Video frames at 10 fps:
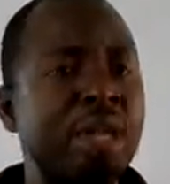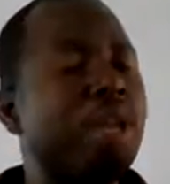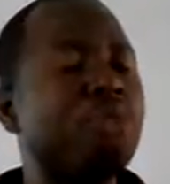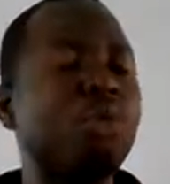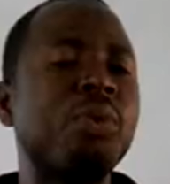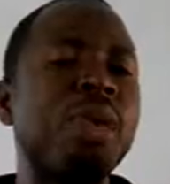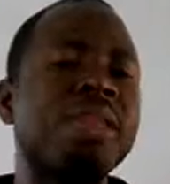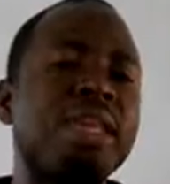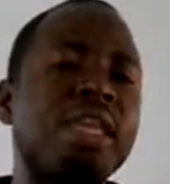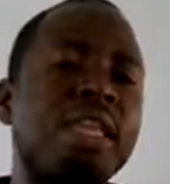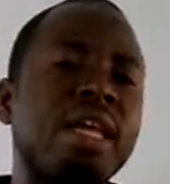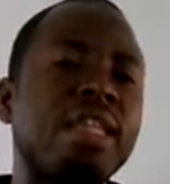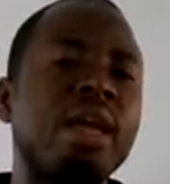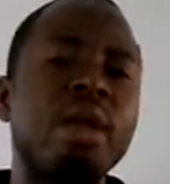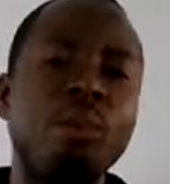So we are saying that
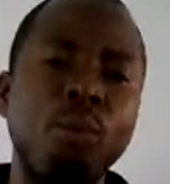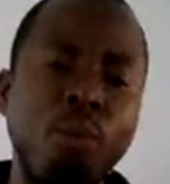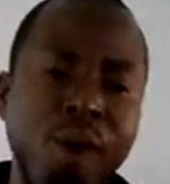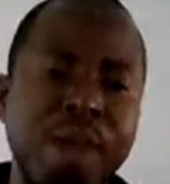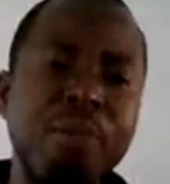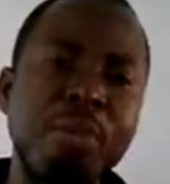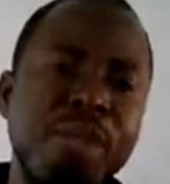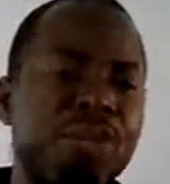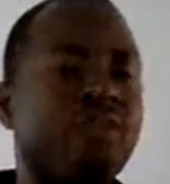one major